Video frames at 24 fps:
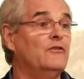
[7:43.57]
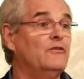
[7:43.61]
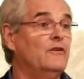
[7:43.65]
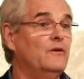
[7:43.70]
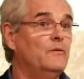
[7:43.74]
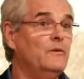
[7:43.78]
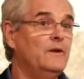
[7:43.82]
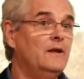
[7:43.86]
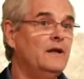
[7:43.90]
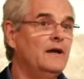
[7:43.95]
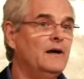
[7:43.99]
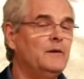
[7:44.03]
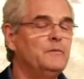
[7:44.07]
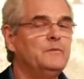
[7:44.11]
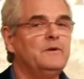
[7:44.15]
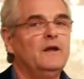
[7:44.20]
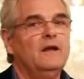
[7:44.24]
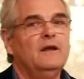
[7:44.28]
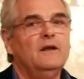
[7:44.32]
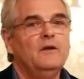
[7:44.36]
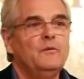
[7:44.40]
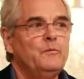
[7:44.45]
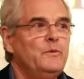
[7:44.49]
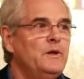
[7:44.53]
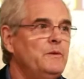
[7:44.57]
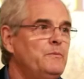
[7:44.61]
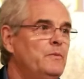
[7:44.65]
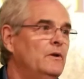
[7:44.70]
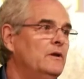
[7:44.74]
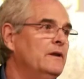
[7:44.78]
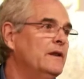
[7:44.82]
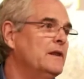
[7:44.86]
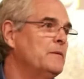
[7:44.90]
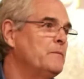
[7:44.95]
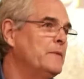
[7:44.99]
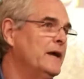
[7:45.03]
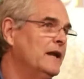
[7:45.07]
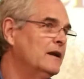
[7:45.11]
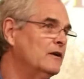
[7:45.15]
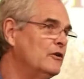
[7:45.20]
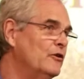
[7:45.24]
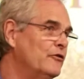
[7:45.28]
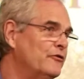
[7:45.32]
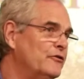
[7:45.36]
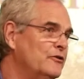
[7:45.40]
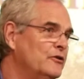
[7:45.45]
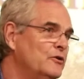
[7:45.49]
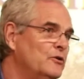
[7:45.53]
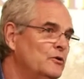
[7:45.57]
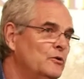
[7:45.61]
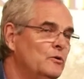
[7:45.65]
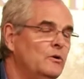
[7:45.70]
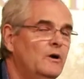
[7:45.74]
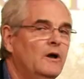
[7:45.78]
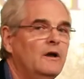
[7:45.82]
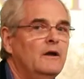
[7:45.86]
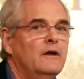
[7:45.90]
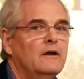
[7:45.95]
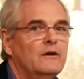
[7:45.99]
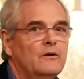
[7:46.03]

So we helped people ended up to